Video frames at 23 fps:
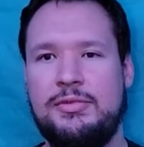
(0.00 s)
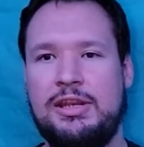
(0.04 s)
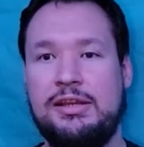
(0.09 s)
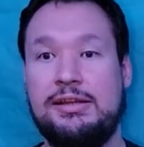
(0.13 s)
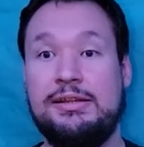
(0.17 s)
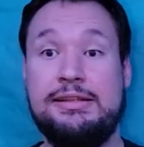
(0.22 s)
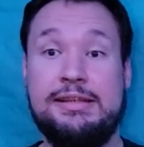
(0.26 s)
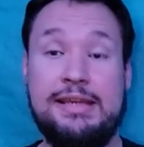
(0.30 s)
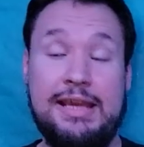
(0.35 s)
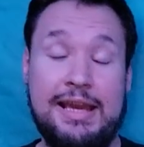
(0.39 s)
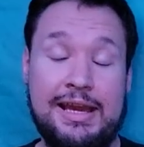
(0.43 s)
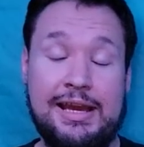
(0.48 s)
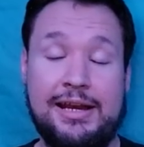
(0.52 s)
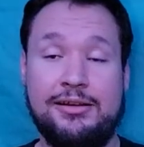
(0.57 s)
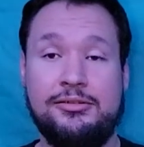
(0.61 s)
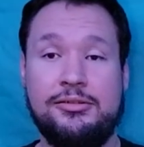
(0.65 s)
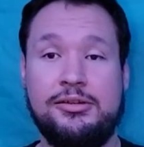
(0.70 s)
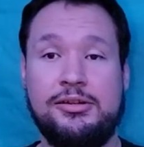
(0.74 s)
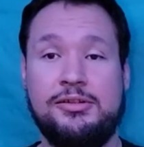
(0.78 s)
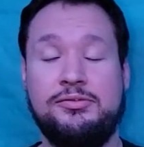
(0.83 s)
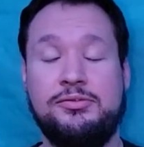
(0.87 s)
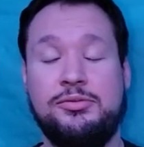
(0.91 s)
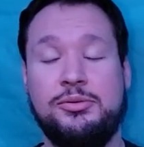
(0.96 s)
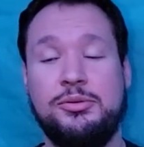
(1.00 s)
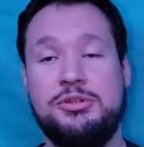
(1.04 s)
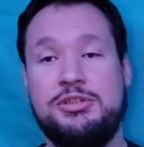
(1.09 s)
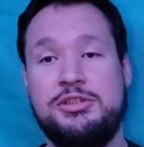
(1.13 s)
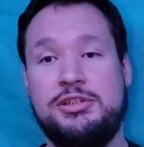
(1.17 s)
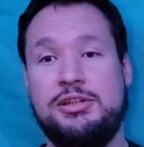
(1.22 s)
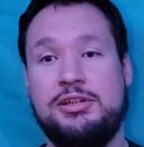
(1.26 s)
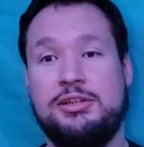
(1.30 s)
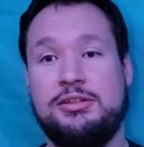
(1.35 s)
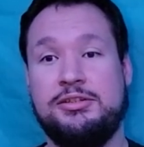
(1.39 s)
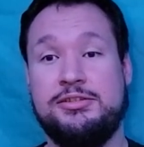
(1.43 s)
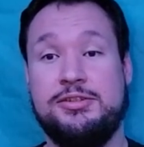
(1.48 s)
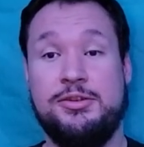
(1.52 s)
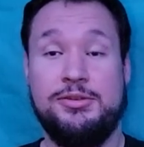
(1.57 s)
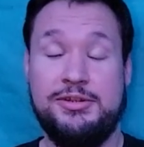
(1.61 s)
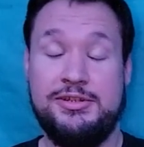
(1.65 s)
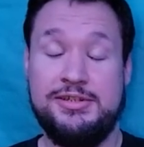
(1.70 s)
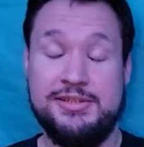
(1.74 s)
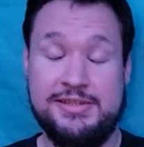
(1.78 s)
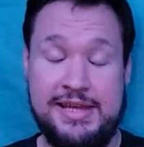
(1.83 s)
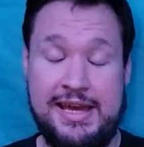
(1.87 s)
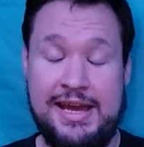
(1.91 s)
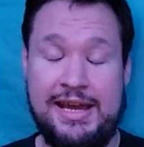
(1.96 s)
yeah, unfortunate. So
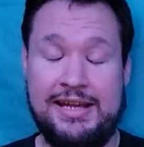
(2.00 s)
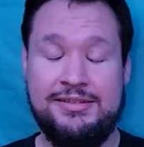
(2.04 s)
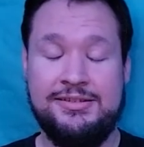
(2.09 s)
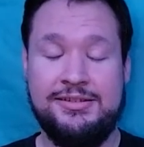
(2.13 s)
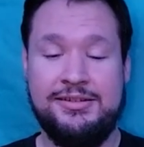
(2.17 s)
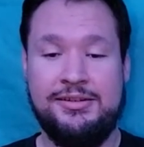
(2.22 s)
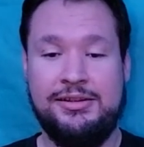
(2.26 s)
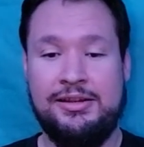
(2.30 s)
there's that.